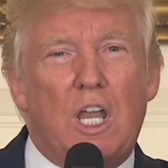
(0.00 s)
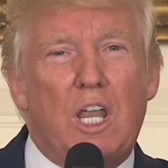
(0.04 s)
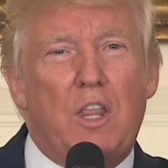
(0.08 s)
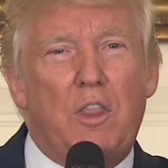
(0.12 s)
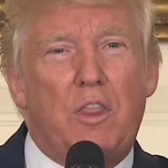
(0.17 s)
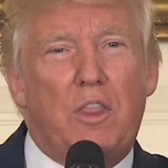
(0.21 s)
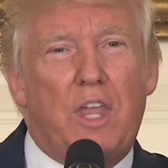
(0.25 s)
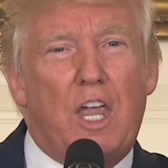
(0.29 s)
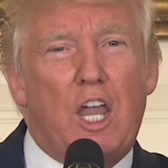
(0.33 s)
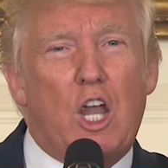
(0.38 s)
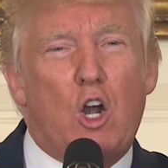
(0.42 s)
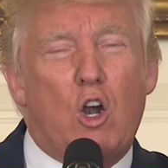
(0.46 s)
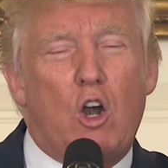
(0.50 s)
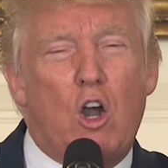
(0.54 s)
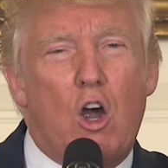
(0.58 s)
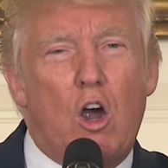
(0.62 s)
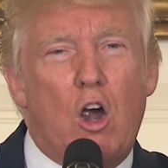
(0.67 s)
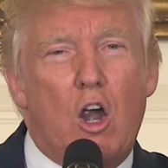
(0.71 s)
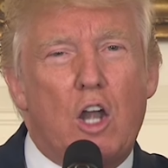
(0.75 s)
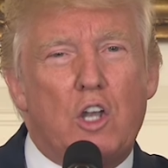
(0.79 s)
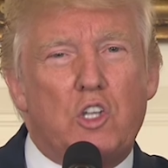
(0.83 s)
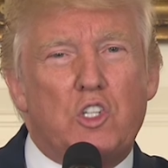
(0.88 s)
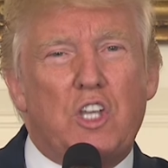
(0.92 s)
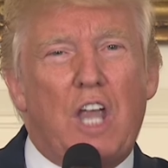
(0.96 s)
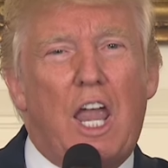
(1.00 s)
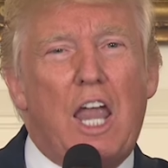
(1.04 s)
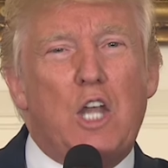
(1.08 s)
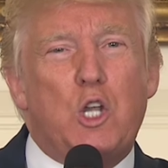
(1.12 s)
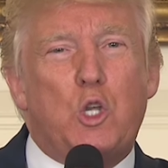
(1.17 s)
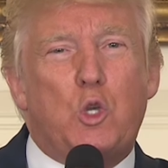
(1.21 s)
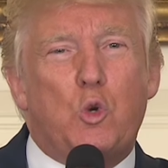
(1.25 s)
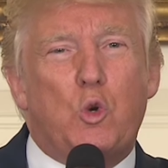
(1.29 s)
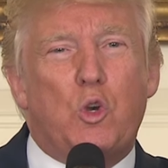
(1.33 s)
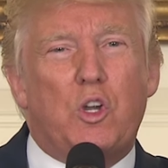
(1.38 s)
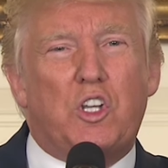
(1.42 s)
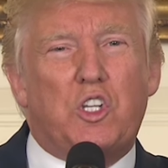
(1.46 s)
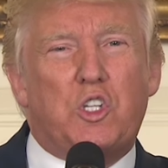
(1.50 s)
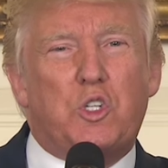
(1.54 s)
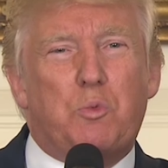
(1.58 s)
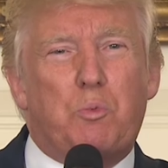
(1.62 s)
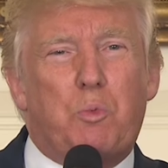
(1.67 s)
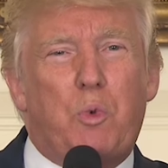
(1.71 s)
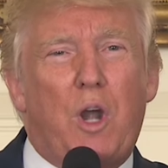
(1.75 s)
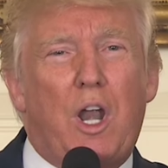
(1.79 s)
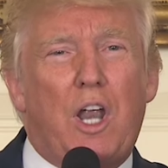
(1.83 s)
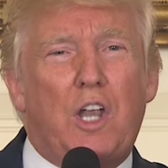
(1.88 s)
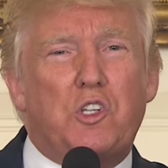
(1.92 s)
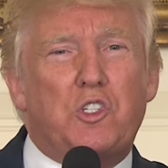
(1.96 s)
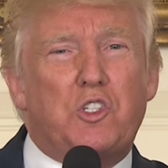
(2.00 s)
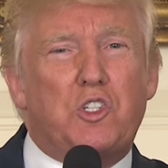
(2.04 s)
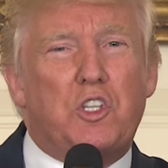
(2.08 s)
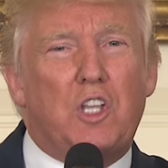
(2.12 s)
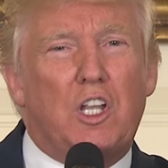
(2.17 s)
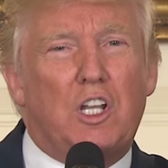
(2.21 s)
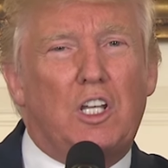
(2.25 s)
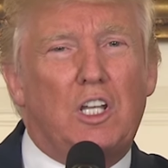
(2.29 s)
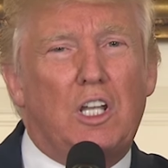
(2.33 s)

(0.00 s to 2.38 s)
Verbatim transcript: in their hearts and to express the